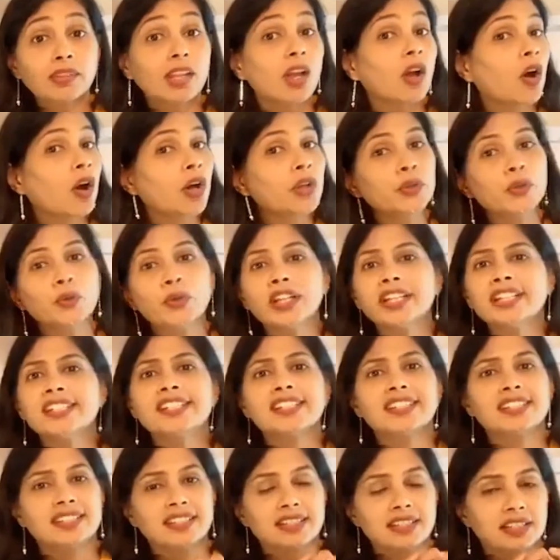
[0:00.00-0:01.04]
Or you can
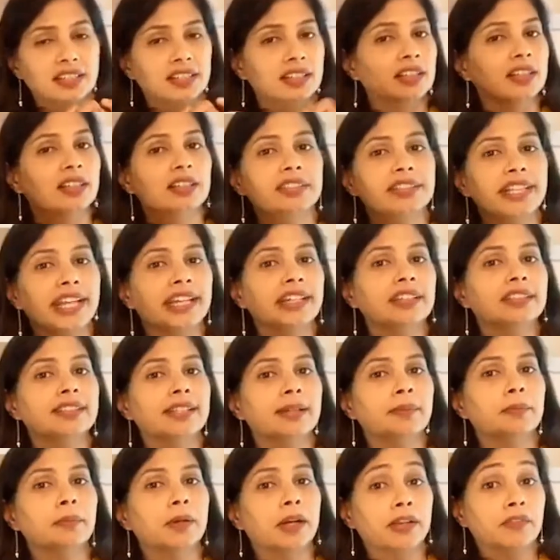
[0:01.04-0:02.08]
just take
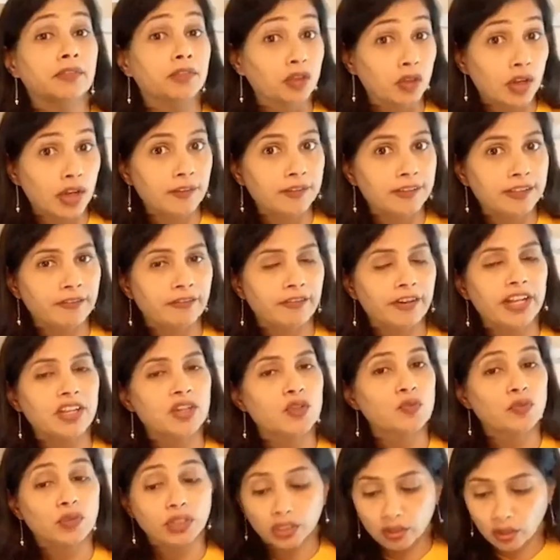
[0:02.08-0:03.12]
some, if you have a
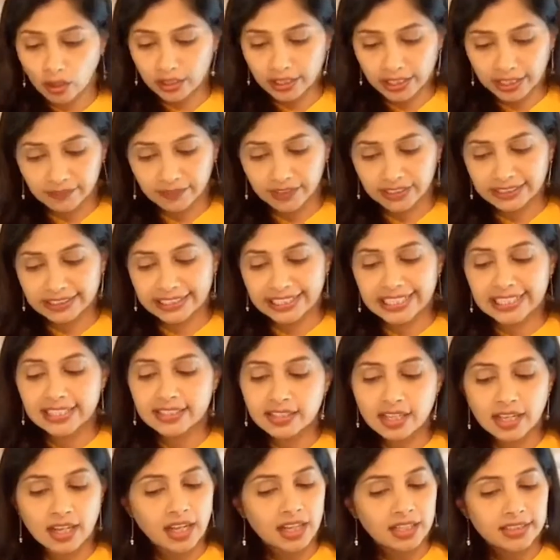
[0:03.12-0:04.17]
fresh one, or even
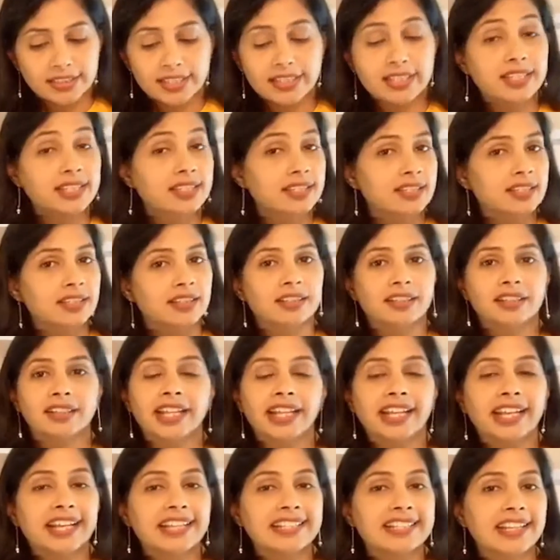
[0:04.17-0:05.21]
these, just
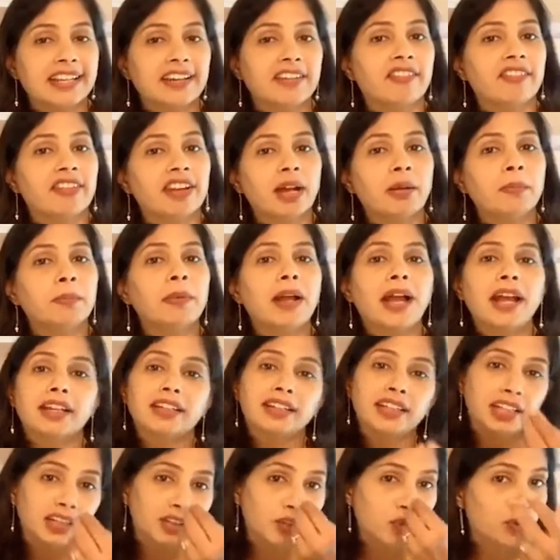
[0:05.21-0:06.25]
like I said, rub, and
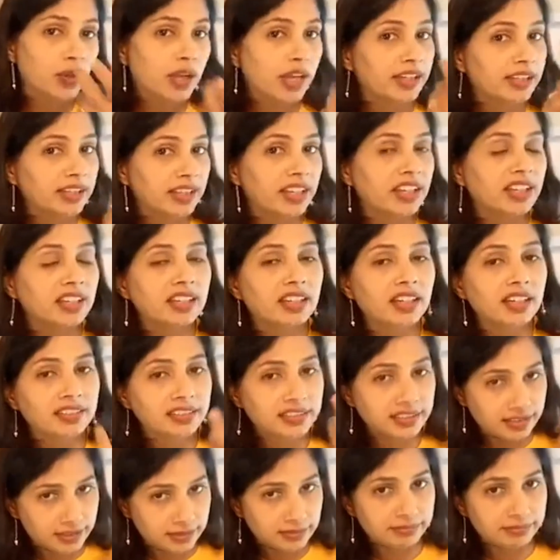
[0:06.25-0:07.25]
then you can eat it